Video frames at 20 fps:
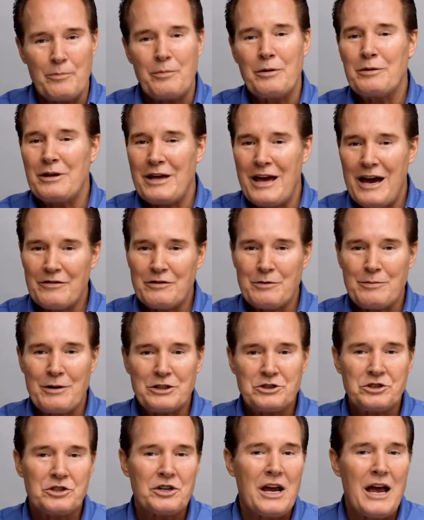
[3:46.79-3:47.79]
But you have to make
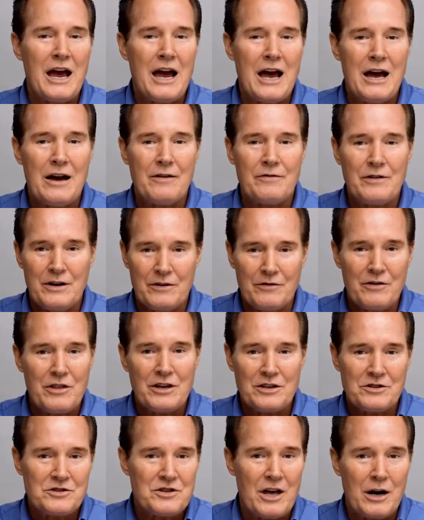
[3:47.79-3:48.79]
sure you have
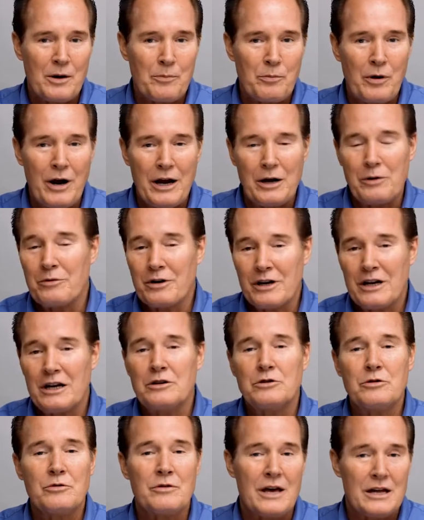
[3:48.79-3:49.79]
everything set up right, and we're going to
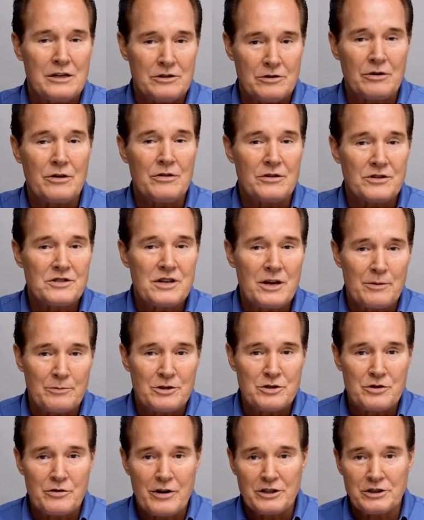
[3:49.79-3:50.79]
do that during this
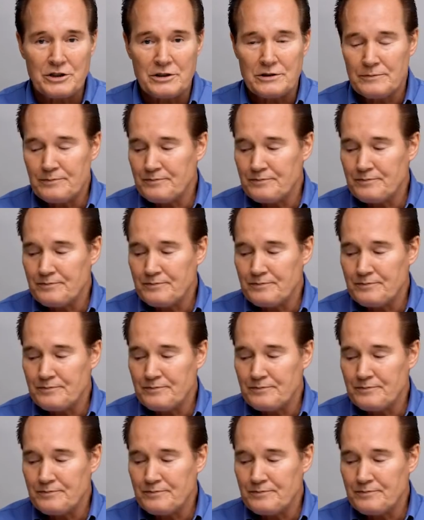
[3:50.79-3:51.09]
demonstration.